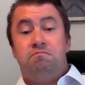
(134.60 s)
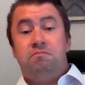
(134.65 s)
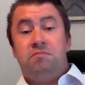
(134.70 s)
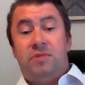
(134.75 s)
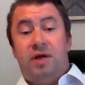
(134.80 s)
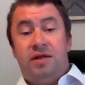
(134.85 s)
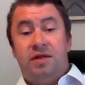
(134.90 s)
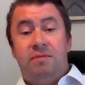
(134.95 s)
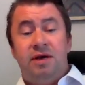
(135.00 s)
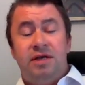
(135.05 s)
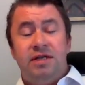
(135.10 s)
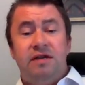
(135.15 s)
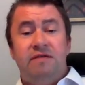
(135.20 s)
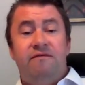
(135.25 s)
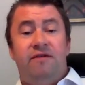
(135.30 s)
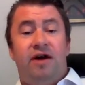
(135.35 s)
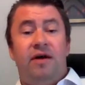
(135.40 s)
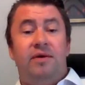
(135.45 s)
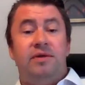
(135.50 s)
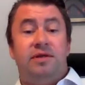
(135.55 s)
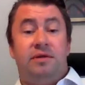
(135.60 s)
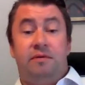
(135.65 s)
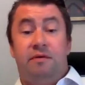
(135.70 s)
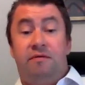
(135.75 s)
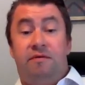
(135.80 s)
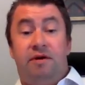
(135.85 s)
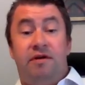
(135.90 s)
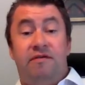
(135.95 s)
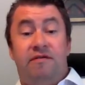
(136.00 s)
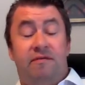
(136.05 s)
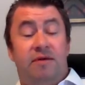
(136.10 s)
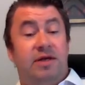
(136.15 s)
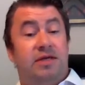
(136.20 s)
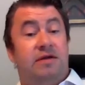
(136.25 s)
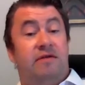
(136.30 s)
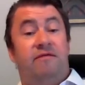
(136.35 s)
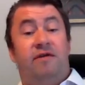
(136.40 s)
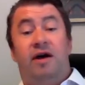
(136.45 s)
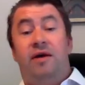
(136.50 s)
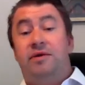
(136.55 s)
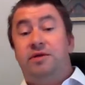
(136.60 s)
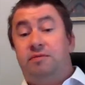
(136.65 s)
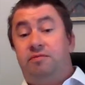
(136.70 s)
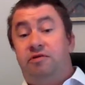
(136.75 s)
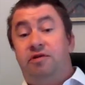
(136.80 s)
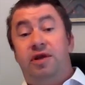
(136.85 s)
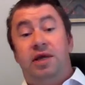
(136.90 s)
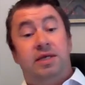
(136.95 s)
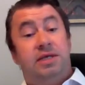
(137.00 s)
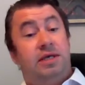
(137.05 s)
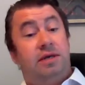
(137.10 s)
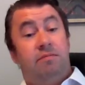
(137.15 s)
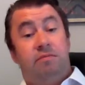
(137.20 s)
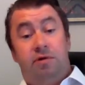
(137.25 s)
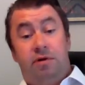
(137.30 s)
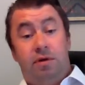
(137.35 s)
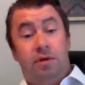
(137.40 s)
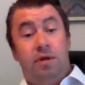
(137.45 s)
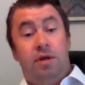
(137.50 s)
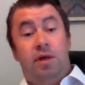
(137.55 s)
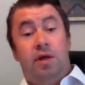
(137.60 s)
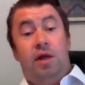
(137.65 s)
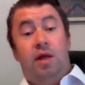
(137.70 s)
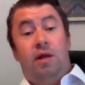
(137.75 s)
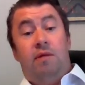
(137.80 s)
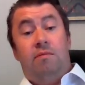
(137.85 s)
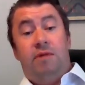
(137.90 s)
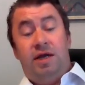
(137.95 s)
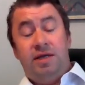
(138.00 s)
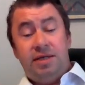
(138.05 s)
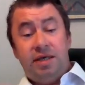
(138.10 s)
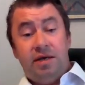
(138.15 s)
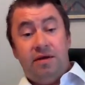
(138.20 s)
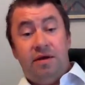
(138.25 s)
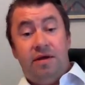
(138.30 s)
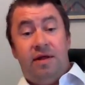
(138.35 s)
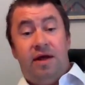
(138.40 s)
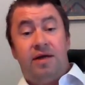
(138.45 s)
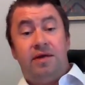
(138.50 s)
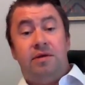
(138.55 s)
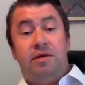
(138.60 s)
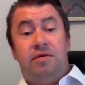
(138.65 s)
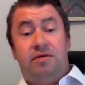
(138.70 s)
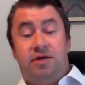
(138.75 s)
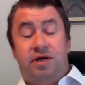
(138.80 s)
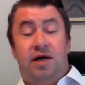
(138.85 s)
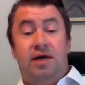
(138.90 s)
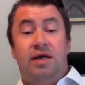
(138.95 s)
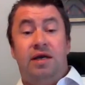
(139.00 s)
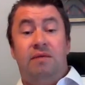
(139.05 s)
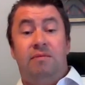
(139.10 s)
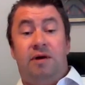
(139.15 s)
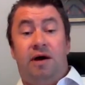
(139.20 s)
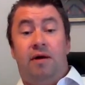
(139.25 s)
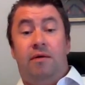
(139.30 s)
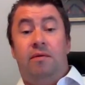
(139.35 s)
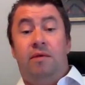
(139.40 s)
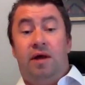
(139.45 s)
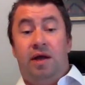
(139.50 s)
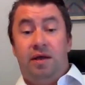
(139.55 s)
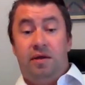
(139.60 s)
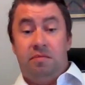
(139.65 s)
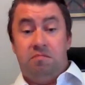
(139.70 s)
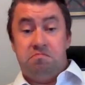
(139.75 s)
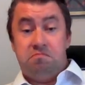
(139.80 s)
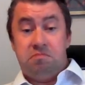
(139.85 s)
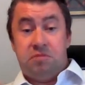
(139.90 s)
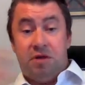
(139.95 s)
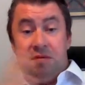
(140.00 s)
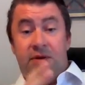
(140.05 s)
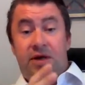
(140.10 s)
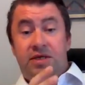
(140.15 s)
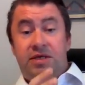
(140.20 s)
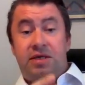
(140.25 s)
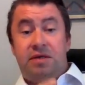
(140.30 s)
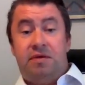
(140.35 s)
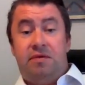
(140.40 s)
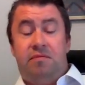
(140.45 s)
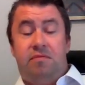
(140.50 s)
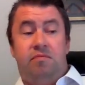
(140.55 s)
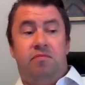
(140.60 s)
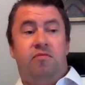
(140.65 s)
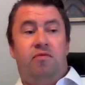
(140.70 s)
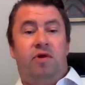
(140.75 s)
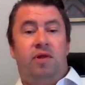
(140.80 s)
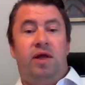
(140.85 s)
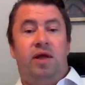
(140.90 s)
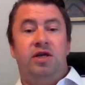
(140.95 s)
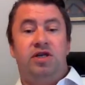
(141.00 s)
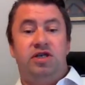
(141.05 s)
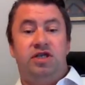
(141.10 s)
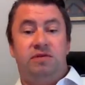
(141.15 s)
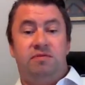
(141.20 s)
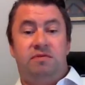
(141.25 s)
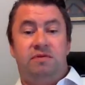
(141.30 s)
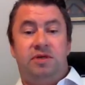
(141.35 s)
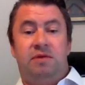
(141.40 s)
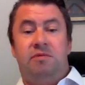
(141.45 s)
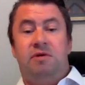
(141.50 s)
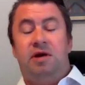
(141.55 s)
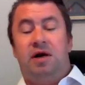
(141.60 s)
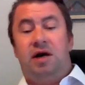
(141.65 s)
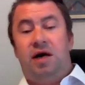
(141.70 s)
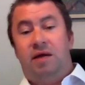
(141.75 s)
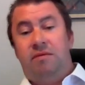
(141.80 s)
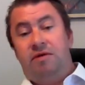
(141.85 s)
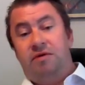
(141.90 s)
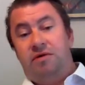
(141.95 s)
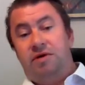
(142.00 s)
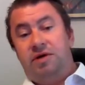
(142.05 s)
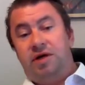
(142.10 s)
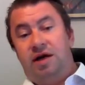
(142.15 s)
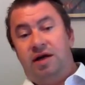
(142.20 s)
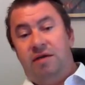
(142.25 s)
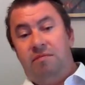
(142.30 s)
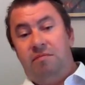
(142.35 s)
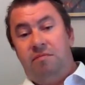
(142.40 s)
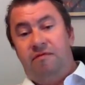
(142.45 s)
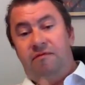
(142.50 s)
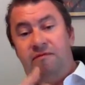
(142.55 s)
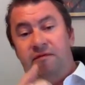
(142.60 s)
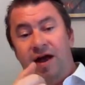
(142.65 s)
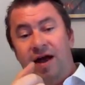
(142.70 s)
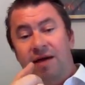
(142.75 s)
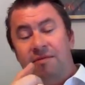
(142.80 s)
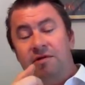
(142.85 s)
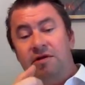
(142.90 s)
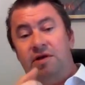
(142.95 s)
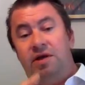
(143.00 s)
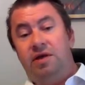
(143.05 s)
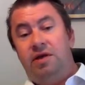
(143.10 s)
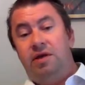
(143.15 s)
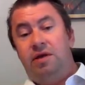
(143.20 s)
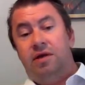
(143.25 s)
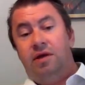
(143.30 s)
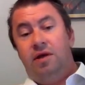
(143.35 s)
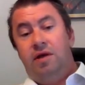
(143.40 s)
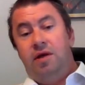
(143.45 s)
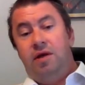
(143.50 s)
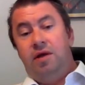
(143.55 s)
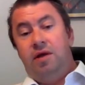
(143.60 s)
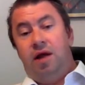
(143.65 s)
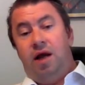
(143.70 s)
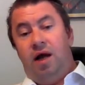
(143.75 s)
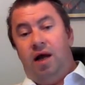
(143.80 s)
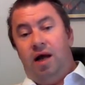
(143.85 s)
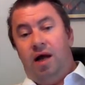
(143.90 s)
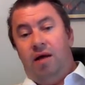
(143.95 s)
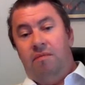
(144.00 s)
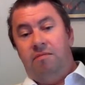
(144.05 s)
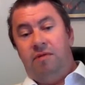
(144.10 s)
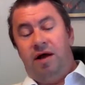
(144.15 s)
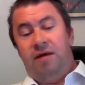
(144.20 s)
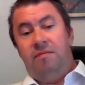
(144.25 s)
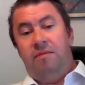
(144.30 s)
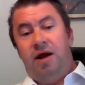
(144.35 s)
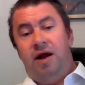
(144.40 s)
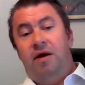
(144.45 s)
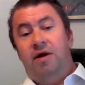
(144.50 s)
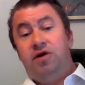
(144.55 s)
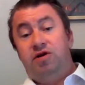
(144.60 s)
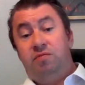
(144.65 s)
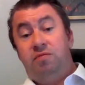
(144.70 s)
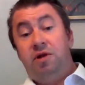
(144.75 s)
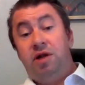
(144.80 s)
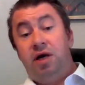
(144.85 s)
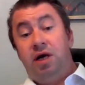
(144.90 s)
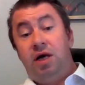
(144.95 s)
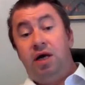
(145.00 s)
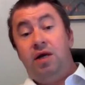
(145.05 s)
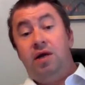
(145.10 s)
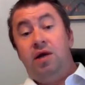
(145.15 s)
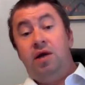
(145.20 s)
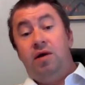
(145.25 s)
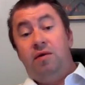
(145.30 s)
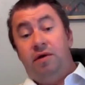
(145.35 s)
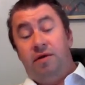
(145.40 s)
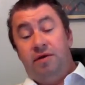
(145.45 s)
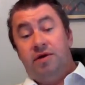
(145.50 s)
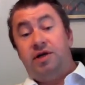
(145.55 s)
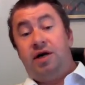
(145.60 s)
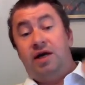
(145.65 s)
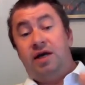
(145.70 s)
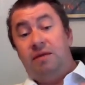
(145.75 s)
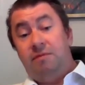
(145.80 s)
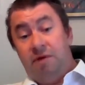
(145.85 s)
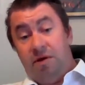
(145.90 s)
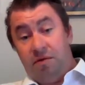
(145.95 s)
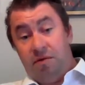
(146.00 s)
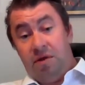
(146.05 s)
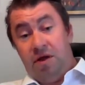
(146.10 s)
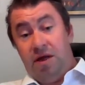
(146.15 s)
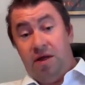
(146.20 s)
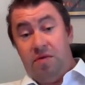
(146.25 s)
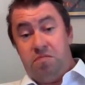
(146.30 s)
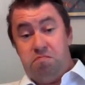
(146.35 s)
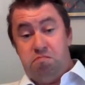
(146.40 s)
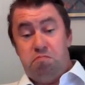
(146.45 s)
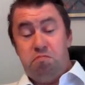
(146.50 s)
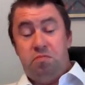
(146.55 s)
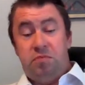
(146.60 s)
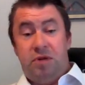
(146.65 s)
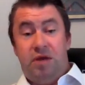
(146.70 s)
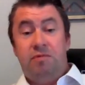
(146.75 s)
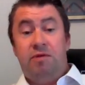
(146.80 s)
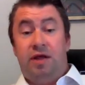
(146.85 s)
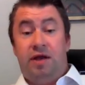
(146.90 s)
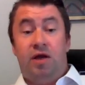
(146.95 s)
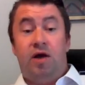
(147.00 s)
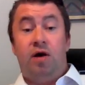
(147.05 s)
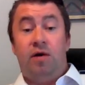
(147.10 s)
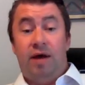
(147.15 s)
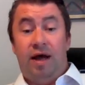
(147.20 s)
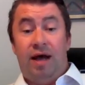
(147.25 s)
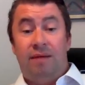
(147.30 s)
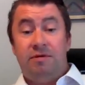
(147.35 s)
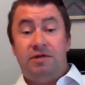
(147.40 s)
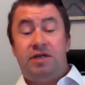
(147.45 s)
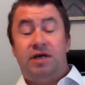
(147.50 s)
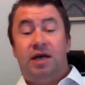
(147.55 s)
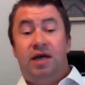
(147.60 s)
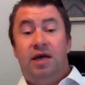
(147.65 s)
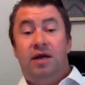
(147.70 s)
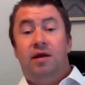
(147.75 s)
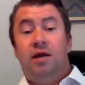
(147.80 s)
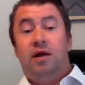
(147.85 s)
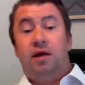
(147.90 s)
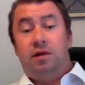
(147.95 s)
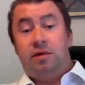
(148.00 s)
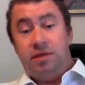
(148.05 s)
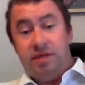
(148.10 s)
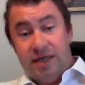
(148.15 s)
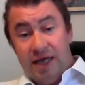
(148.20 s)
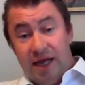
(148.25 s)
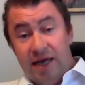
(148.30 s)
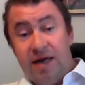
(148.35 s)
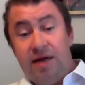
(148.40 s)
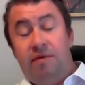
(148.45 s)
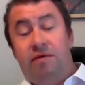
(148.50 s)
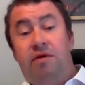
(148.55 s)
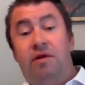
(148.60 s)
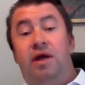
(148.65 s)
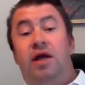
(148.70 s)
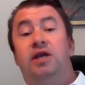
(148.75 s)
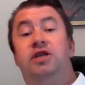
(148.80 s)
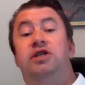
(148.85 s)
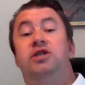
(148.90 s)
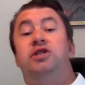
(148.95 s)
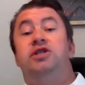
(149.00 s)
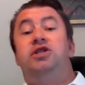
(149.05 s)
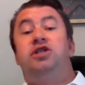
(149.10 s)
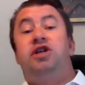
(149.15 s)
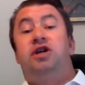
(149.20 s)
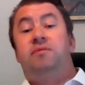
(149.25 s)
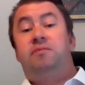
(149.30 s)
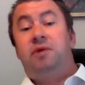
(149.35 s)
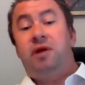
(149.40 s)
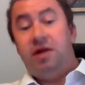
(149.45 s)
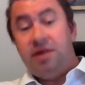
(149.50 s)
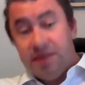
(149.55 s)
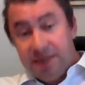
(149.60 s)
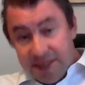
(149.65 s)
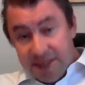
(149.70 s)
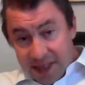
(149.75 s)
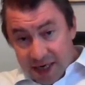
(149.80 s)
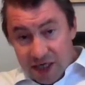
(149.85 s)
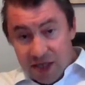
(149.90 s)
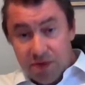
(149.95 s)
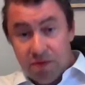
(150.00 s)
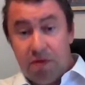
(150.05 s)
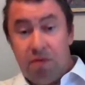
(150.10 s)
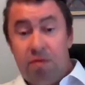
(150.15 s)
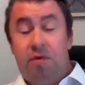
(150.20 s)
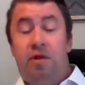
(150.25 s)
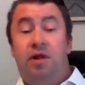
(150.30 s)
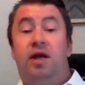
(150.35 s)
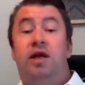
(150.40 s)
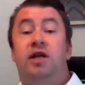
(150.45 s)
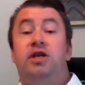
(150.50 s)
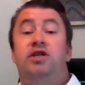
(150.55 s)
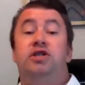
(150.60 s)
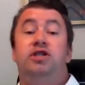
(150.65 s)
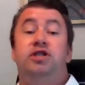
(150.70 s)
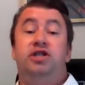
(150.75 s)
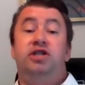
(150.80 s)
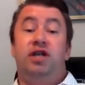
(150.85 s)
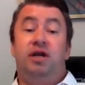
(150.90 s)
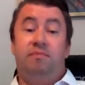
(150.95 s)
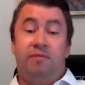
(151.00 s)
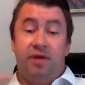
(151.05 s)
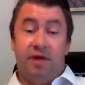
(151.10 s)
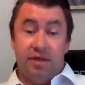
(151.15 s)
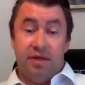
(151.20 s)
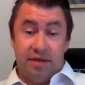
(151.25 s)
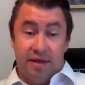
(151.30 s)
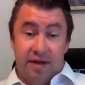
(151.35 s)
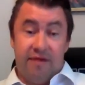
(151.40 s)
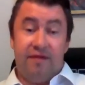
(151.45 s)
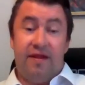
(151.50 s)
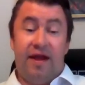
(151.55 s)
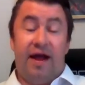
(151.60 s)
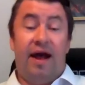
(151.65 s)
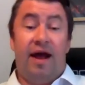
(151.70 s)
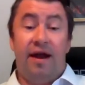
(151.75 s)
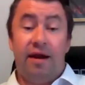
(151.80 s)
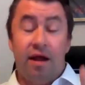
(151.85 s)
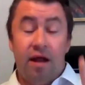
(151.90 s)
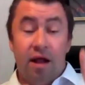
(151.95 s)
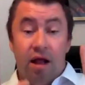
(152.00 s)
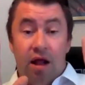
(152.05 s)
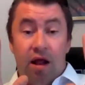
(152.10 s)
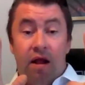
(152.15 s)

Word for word: Now, domestic violence and the threat of domestic violence are pretty simple. Basically, that you're talking about like domestic relationship of some kind, whether you're talking family, um, by marriage or blood, whether you're talking about like people that cohabitate, dating relationship, sexual relationship, things like that.